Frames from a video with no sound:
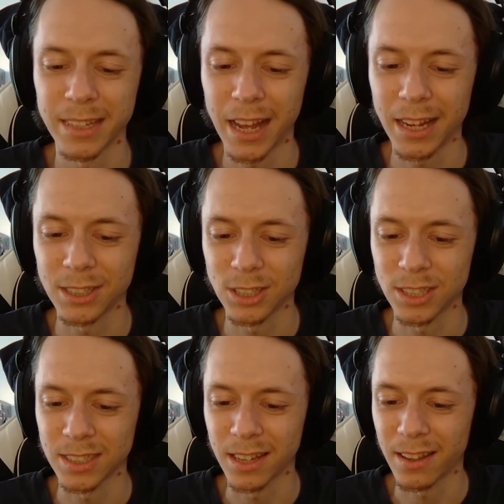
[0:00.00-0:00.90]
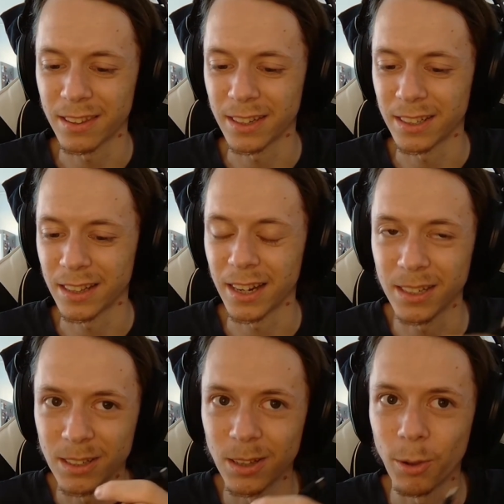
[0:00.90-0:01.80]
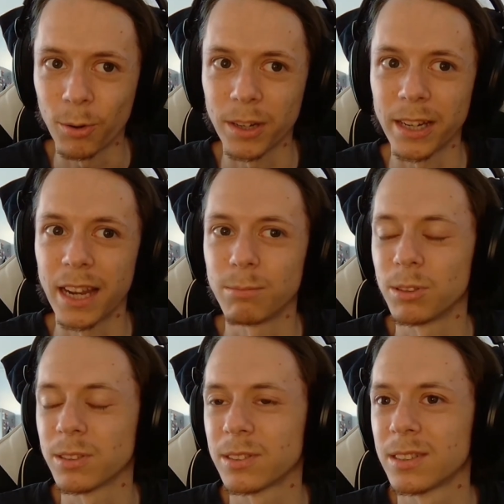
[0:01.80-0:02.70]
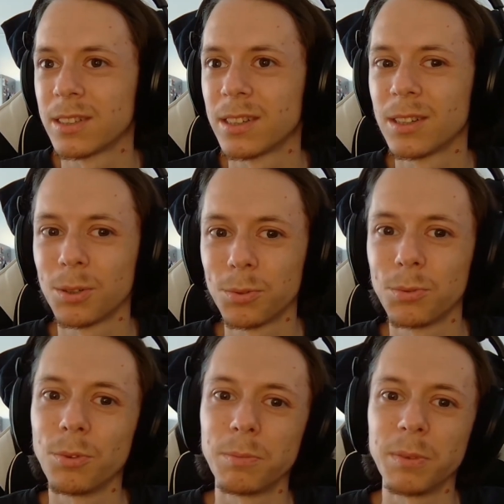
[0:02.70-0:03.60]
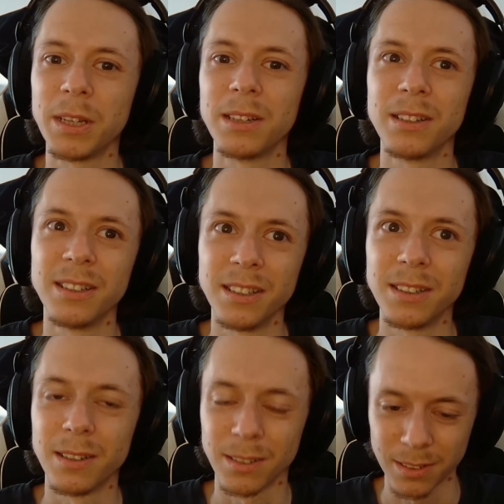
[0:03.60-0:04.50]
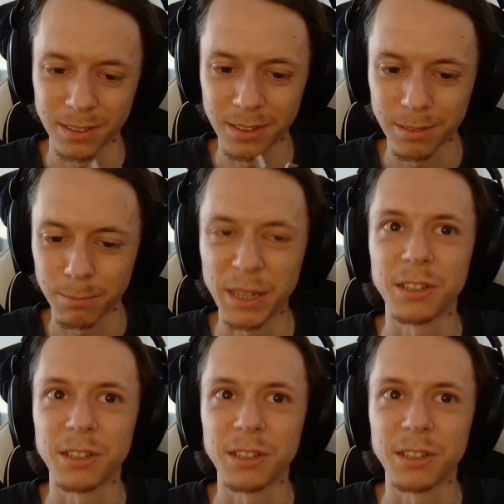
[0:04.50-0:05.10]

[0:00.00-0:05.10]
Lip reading: I just think like longer cables would be a better